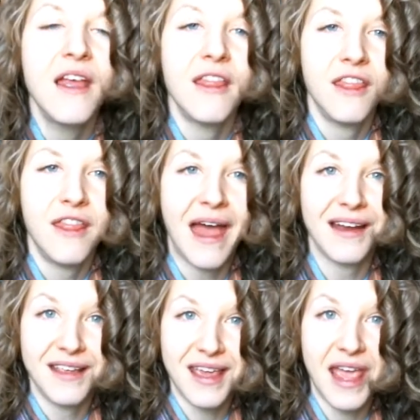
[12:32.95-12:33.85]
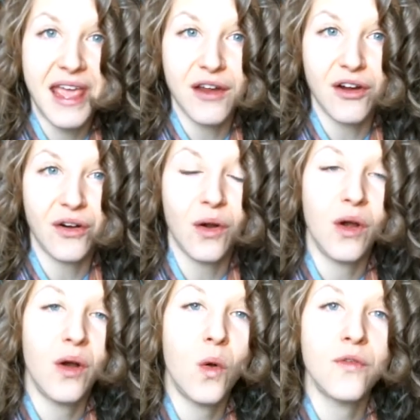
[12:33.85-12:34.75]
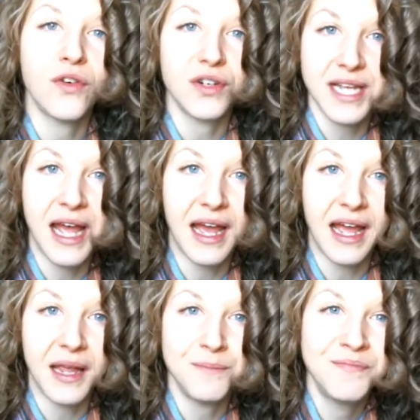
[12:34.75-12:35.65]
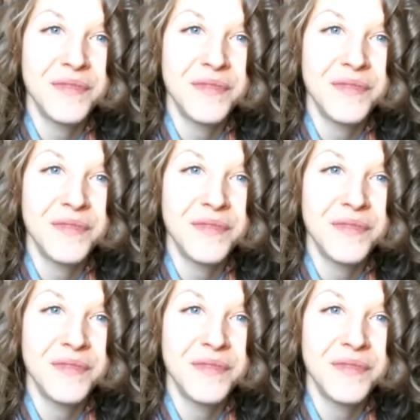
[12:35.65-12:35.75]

that care over time.